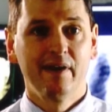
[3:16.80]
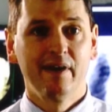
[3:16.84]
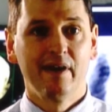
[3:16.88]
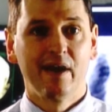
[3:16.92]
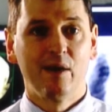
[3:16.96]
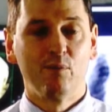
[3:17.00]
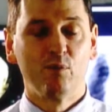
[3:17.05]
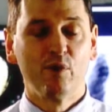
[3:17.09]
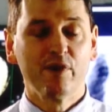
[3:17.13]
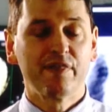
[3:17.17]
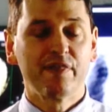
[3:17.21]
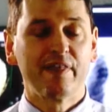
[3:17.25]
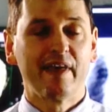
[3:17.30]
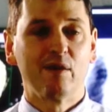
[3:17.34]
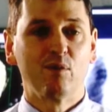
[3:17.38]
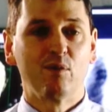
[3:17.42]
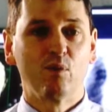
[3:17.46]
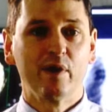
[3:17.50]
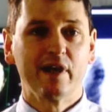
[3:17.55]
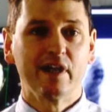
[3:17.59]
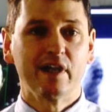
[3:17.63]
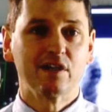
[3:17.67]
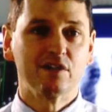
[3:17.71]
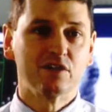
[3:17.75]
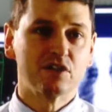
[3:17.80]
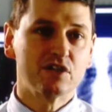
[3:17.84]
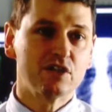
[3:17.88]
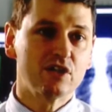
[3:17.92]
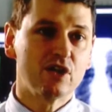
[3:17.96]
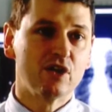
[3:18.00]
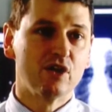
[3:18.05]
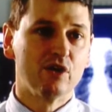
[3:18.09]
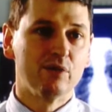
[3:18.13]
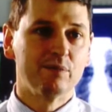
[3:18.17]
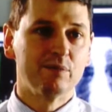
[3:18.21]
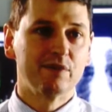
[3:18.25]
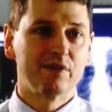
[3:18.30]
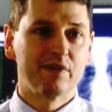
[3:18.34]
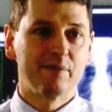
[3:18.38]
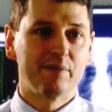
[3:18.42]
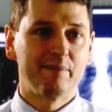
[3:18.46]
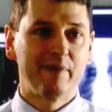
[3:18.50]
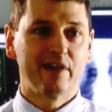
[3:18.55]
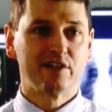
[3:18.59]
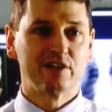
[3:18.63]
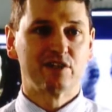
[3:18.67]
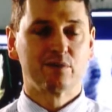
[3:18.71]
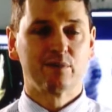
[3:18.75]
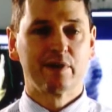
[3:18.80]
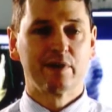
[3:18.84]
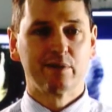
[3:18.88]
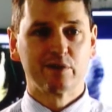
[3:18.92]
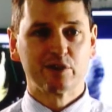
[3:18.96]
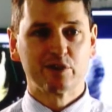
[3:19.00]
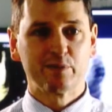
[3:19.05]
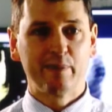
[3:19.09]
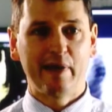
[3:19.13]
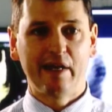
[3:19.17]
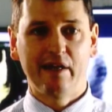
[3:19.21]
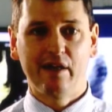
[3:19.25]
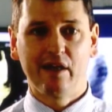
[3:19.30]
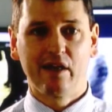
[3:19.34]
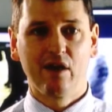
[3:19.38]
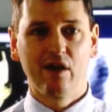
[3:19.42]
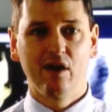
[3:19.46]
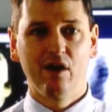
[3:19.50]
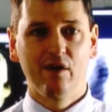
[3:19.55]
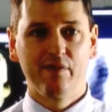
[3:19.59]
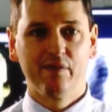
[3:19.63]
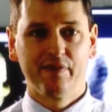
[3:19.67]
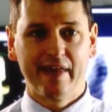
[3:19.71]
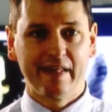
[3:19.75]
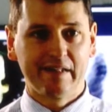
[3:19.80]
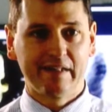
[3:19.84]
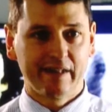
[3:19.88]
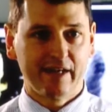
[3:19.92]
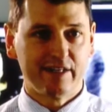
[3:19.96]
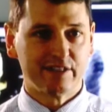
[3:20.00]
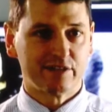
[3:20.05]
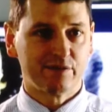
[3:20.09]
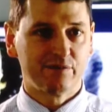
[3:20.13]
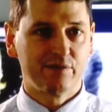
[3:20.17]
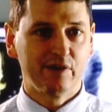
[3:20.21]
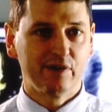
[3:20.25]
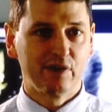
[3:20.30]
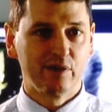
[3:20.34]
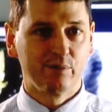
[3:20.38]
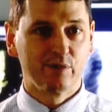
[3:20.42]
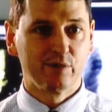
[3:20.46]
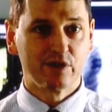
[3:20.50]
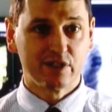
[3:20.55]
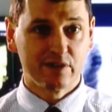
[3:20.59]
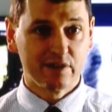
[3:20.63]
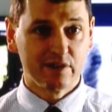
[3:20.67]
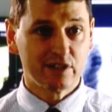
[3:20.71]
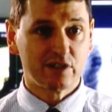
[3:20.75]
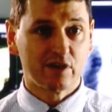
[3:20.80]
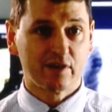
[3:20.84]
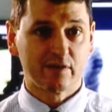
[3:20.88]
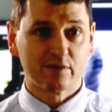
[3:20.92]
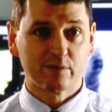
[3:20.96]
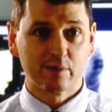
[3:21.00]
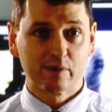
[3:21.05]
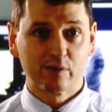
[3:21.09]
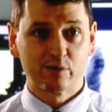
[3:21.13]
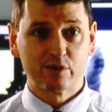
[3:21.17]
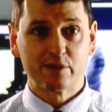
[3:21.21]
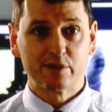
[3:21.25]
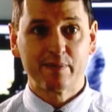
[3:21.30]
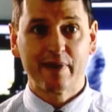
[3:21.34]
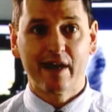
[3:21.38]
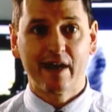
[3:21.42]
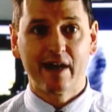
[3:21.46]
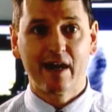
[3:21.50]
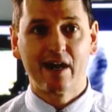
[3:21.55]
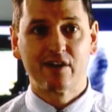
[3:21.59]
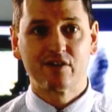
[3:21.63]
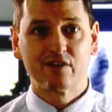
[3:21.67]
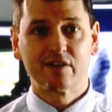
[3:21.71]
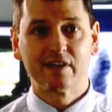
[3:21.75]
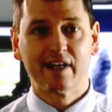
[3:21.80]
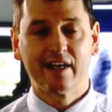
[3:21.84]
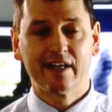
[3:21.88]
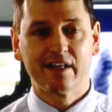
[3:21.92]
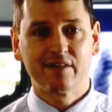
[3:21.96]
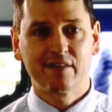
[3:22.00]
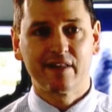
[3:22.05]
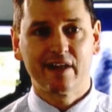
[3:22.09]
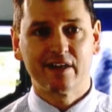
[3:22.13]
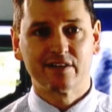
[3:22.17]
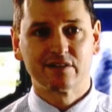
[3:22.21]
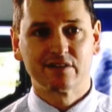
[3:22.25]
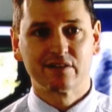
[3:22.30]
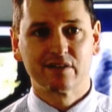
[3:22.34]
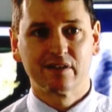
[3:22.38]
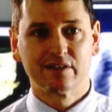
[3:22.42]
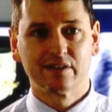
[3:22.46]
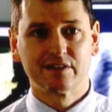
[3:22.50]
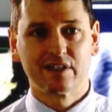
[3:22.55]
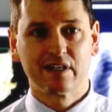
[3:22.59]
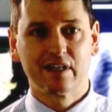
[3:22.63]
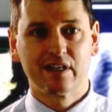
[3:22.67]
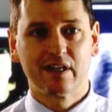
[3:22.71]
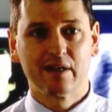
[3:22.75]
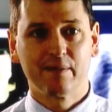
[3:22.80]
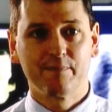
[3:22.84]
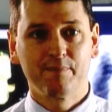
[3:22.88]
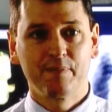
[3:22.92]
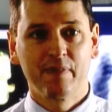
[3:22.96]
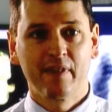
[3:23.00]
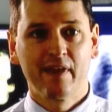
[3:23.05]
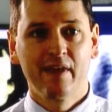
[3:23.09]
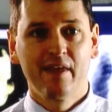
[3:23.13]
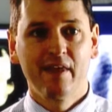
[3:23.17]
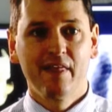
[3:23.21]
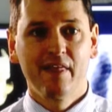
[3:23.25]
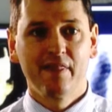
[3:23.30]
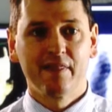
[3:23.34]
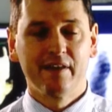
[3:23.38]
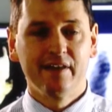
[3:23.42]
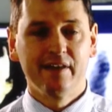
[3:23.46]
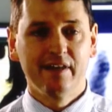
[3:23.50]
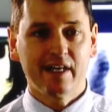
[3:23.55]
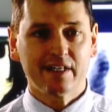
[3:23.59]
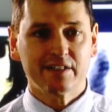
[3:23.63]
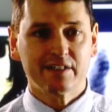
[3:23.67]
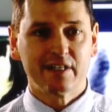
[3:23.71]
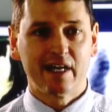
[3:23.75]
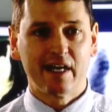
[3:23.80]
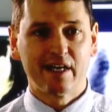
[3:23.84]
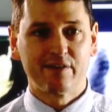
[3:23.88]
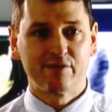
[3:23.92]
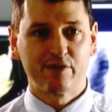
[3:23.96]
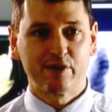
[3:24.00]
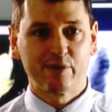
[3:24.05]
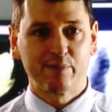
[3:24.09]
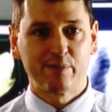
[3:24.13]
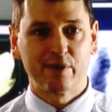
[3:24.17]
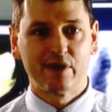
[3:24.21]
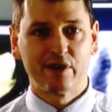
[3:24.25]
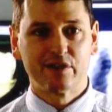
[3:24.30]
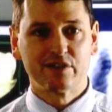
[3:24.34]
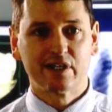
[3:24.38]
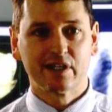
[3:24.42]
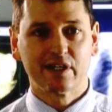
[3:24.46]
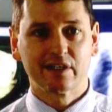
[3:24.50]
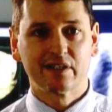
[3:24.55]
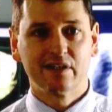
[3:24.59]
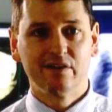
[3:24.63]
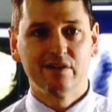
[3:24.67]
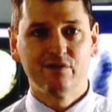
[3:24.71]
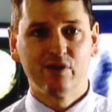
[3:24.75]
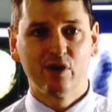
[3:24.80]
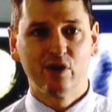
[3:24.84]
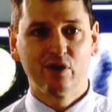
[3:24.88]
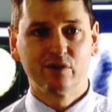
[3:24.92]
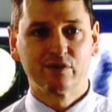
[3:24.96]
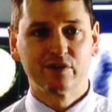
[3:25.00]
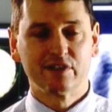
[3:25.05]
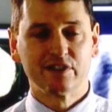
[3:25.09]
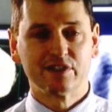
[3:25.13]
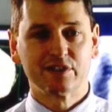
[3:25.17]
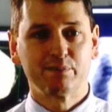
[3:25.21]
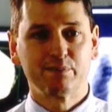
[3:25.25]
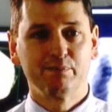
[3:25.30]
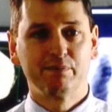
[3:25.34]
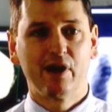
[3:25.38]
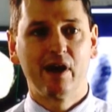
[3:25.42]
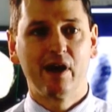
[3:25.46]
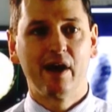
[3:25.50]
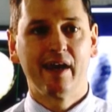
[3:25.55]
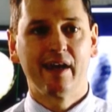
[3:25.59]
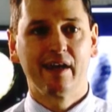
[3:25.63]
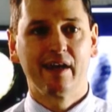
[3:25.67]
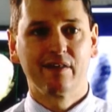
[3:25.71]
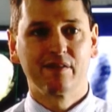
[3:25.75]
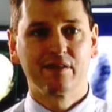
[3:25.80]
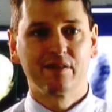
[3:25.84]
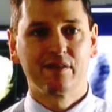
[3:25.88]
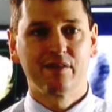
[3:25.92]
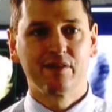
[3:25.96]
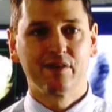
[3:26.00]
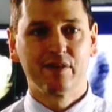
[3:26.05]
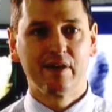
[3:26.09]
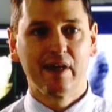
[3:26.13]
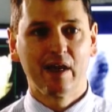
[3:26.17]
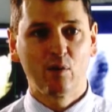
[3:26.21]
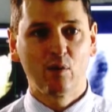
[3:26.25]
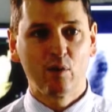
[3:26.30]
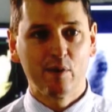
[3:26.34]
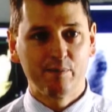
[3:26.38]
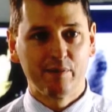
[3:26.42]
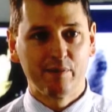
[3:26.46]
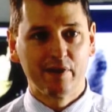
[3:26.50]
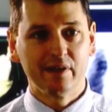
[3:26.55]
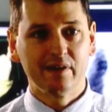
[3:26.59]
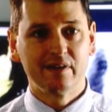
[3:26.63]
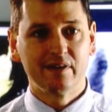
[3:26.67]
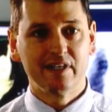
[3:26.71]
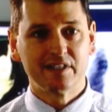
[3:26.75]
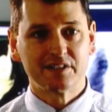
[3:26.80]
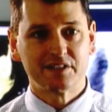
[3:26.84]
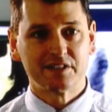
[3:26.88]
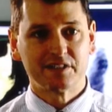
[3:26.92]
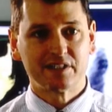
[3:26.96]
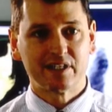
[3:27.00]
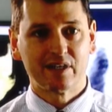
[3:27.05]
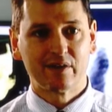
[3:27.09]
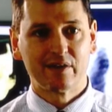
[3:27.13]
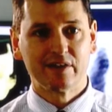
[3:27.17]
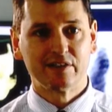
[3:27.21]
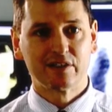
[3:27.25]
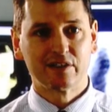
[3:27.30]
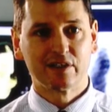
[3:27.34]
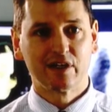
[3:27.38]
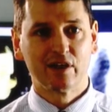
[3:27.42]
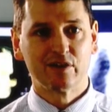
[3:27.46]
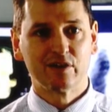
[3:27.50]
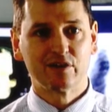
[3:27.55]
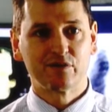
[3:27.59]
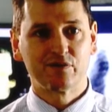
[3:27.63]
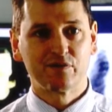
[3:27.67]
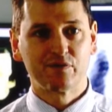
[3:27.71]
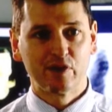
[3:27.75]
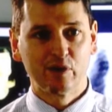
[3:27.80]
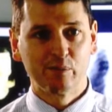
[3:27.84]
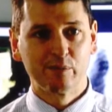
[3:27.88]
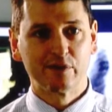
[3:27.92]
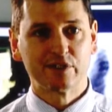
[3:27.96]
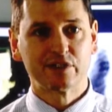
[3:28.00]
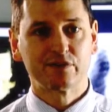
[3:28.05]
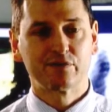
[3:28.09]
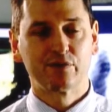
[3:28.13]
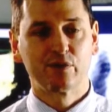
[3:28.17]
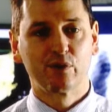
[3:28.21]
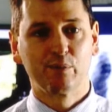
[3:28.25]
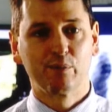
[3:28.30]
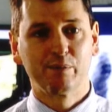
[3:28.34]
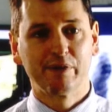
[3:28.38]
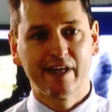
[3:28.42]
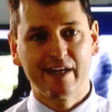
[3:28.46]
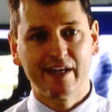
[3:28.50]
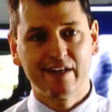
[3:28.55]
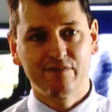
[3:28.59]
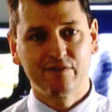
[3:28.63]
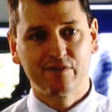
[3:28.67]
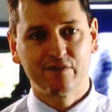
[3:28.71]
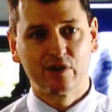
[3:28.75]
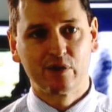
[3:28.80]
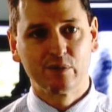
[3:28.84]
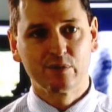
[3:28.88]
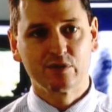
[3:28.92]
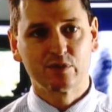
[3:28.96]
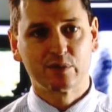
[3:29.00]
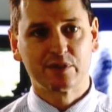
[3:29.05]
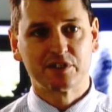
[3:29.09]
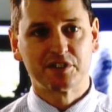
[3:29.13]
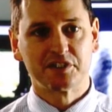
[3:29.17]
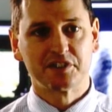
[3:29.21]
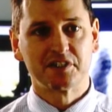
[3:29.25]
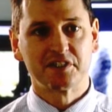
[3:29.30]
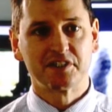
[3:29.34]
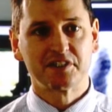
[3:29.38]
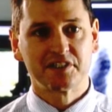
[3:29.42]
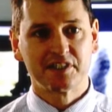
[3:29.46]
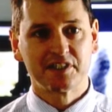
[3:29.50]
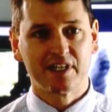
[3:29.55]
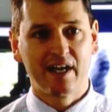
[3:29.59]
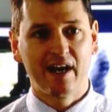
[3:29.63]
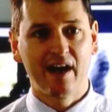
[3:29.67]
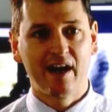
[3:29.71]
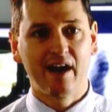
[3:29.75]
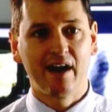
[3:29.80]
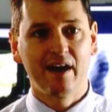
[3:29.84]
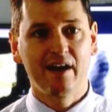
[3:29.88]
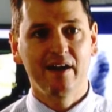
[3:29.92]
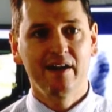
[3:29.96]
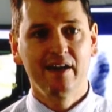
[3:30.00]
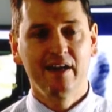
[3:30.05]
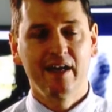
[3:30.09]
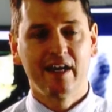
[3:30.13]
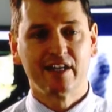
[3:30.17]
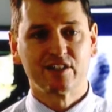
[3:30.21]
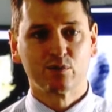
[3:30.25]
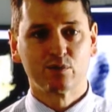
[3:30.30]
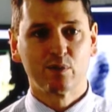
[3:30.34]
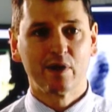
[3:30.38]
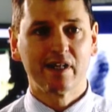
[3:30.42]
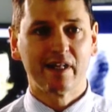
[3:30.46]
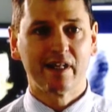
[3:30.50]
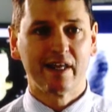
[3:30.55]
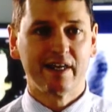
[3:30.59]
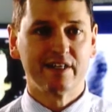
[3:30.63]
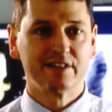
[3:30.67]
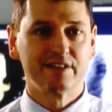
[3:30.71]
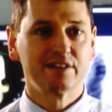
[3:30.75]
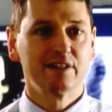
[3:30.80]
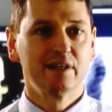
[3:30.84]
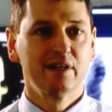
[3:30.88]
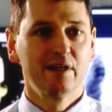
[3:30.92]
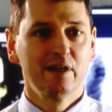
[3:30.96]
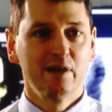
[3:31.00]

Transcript: And with that we consumed the budget we were spending on that laser film, which in this hospital was about $180,000 a year. The next half of the project involved us buying the equipment necessary to go to filmless for plain films, which is CR, as well as